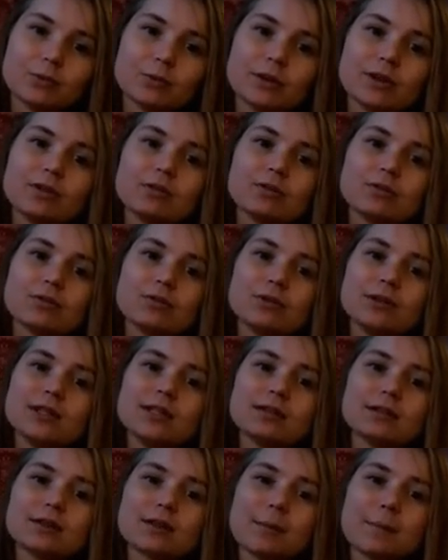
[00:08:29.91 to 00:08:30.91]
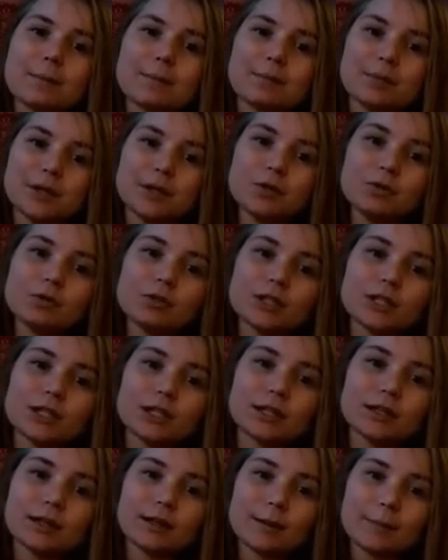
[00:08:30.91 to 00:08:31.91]
when you feel the
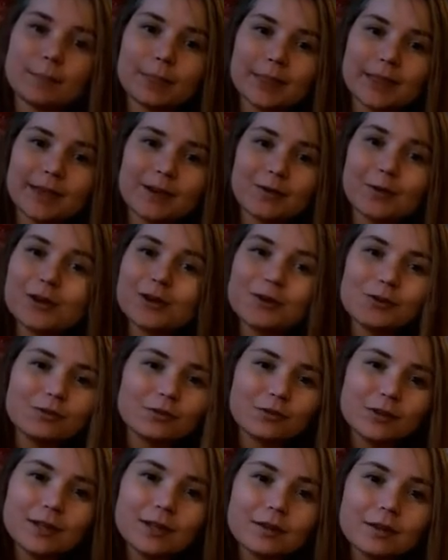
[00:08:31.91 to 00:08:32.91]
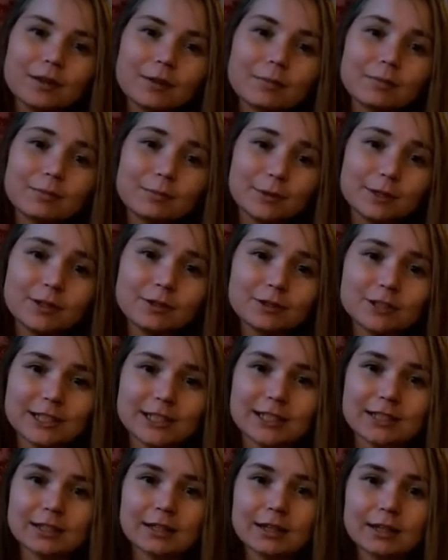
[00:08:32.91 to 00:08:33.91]
beauty, when you feel the
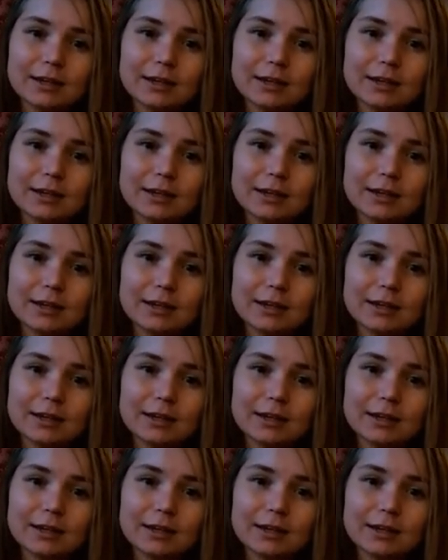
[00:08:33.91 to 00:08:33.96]
beauty